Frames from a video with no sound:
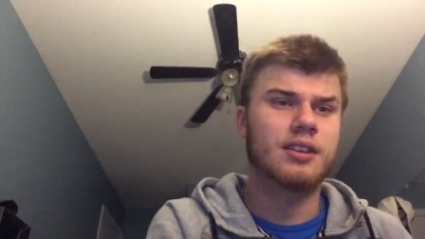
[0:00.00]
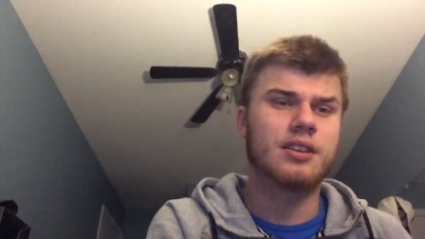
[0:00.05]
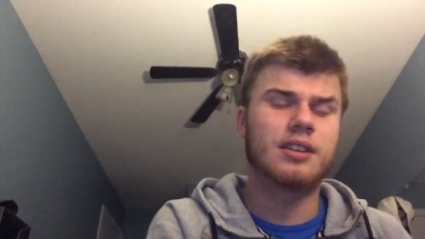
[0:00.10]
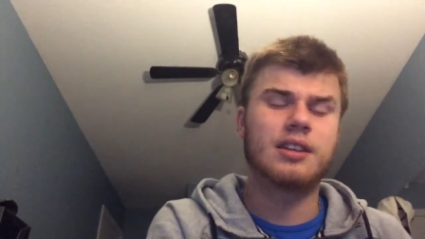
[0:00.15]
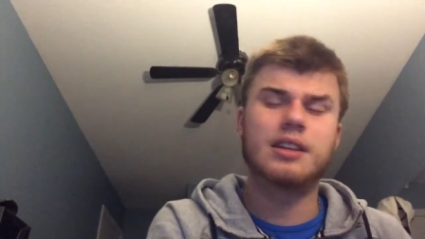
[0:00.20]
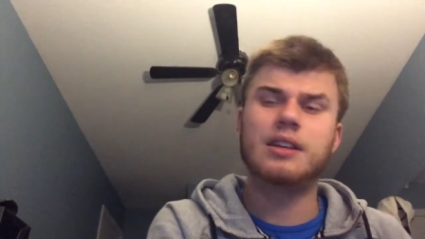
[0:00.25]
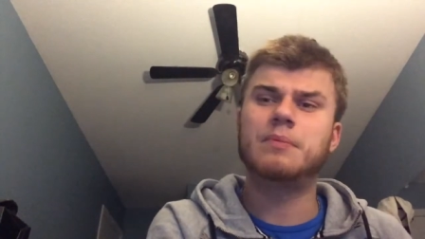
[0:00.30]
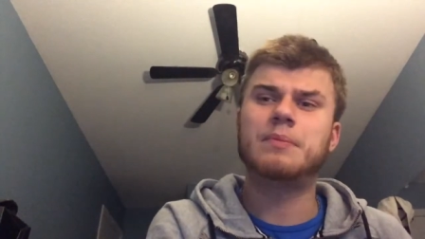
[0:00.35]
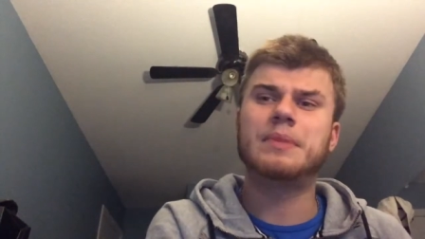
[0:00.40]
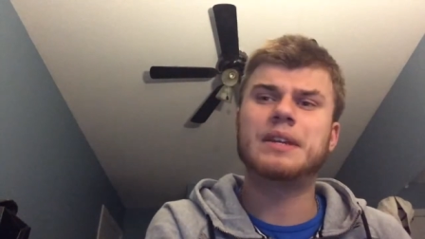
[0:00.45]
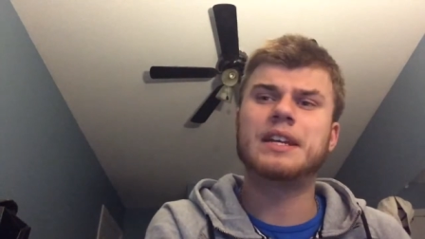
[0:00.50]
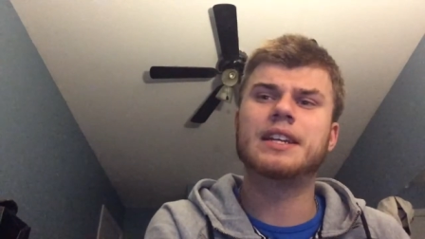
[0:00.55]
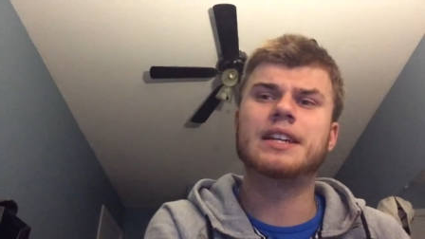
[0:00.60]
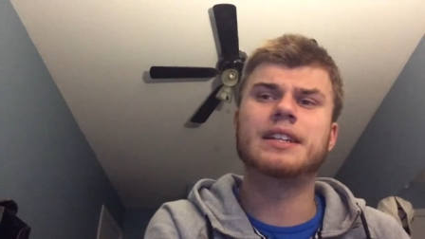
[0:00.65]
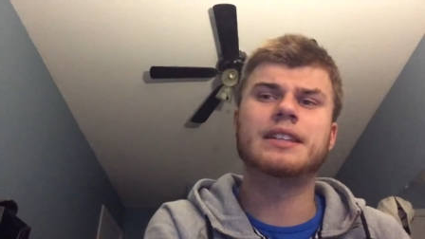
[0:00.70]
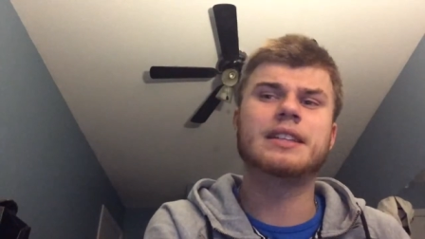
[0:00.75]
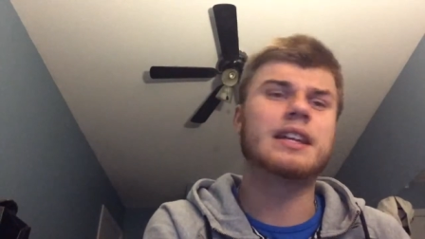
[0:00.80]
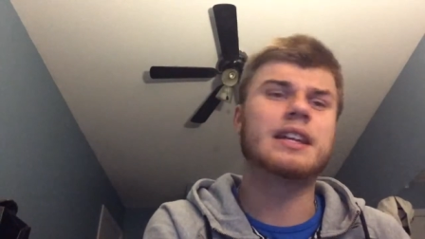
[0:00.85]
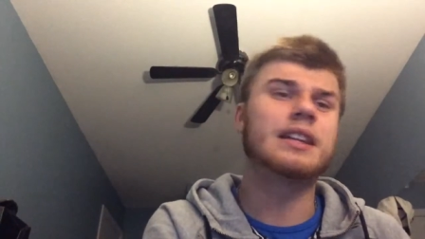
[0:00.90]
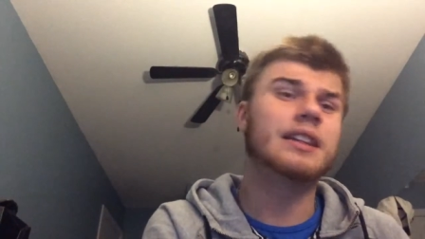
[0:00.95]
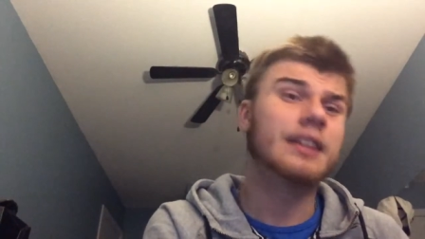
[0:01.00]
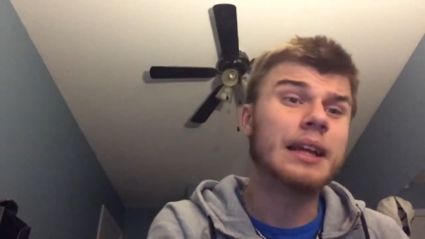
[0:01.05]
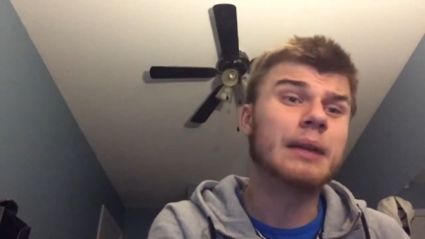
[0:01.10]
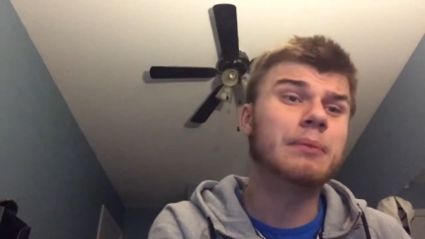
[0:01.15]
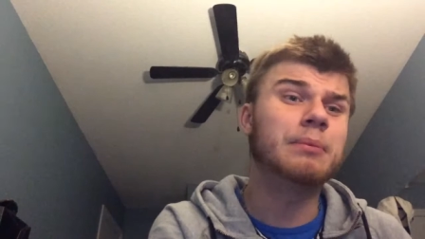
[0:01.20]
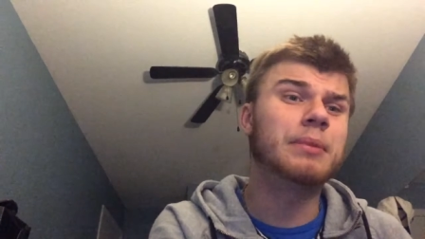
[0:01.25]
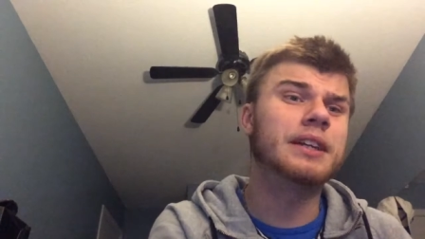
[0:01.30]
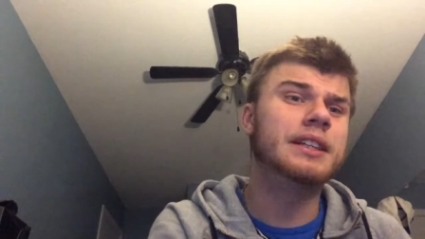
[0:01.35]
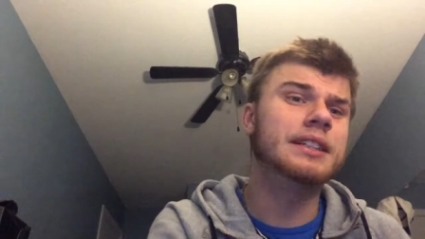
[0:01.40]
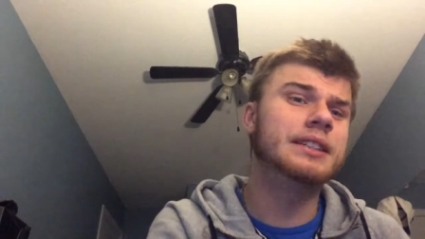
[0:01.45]
Keep hitting that
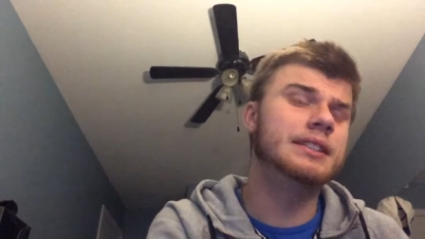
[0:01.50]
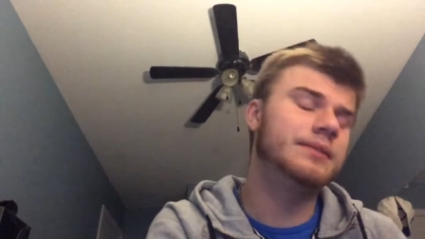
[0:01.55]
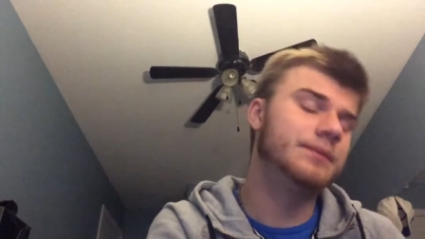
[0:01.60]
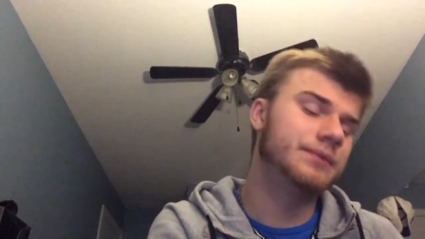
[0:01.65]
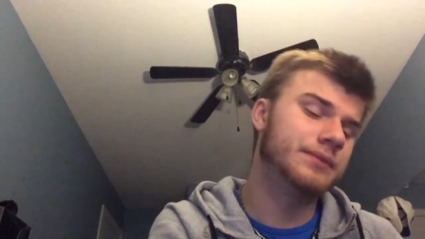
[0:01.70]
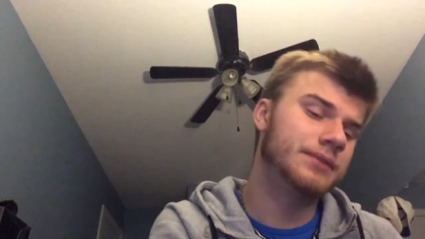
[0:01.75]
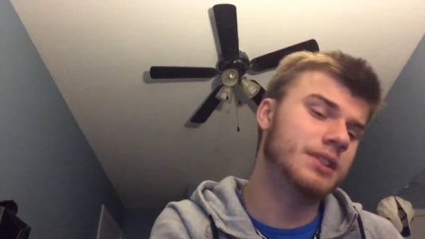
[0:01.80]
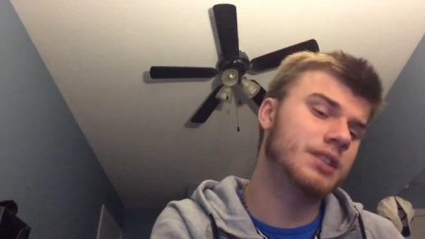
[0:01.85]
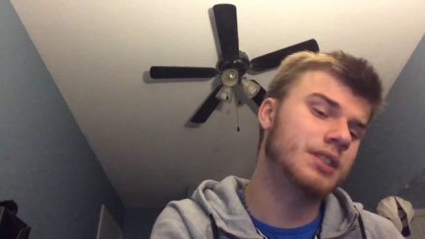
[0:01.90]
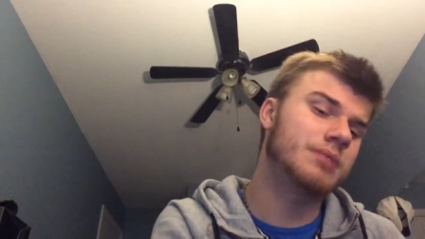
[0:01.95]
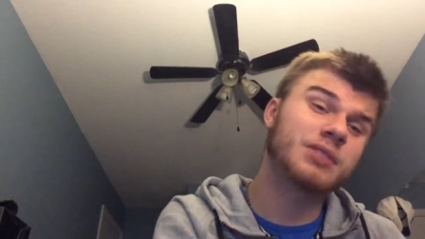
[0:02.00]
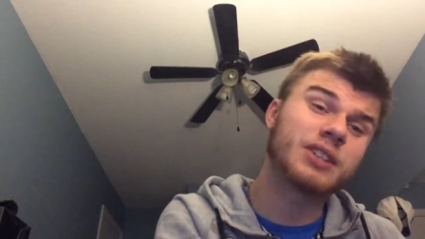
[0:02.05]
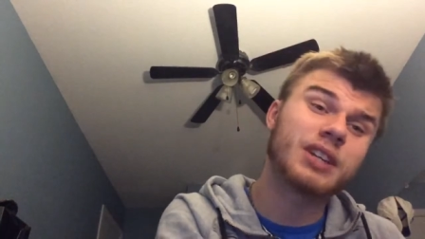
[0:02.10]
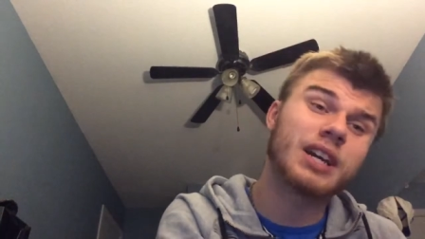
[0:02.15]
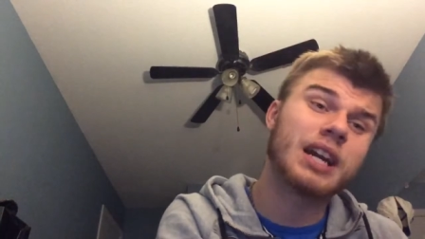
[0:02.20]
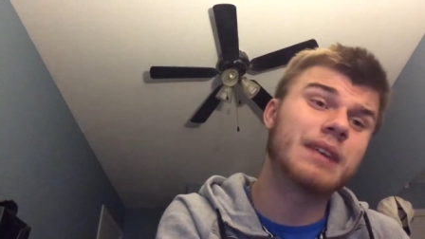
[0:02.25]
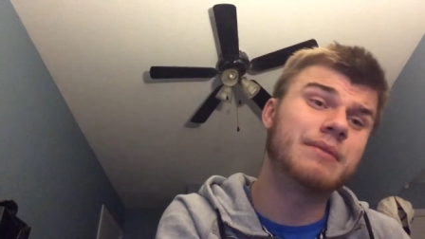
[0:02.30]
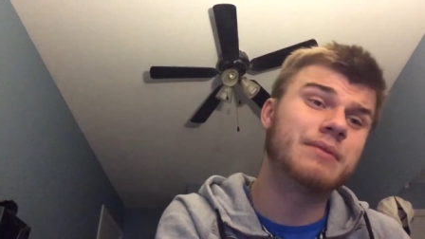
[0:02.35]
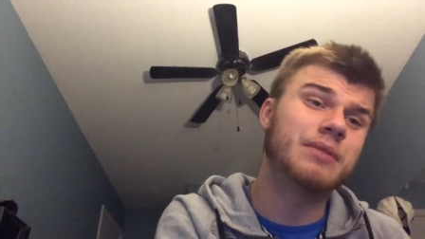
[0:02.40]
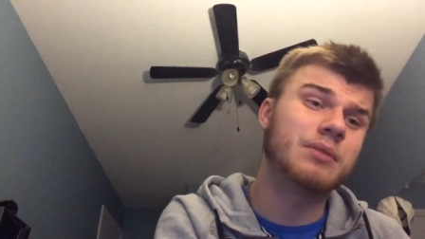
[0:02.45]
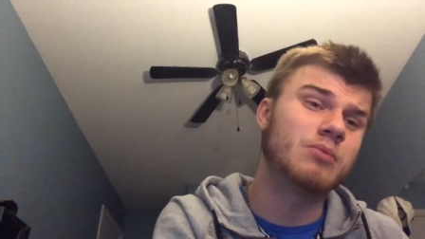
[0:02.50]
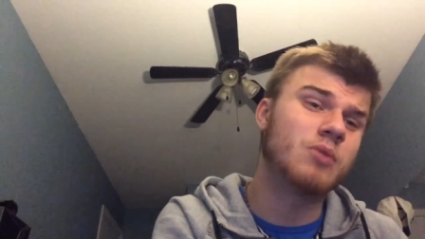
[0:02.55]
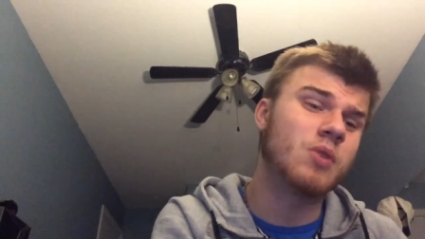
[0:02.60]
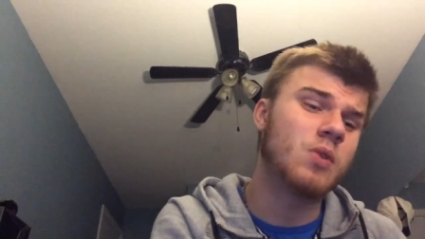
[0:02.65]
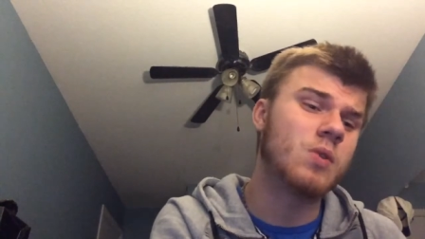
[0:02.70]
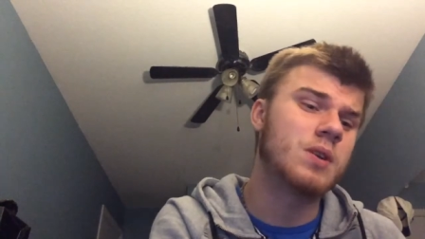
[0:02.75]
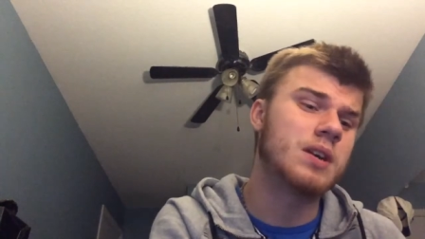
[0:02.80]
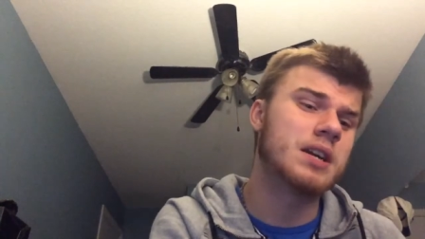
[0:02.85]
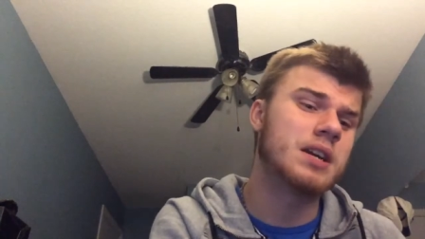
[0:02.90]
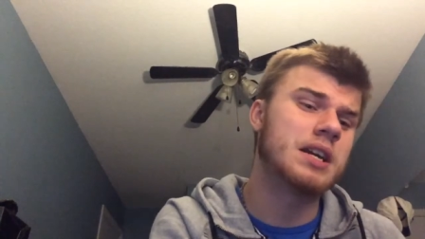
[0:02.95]
like button, subscribe for
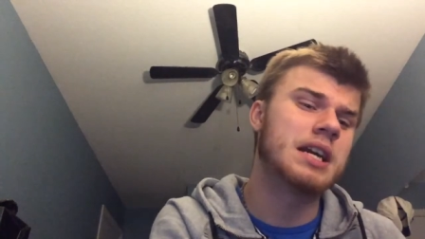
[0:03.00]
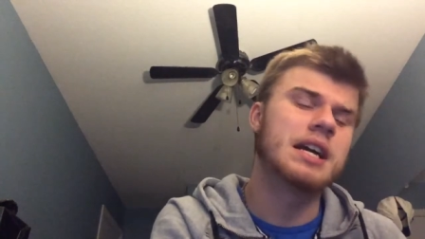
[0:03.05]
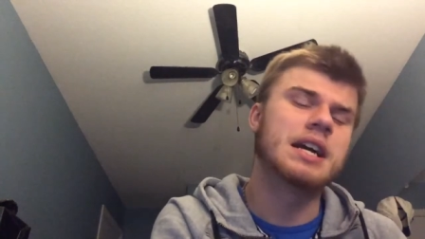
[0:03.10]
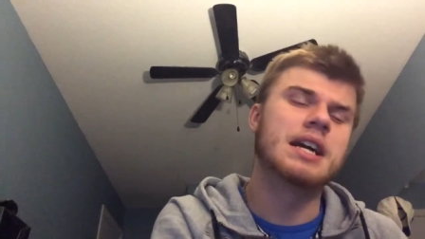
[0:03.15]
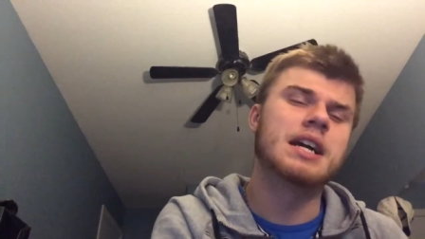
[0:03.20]
more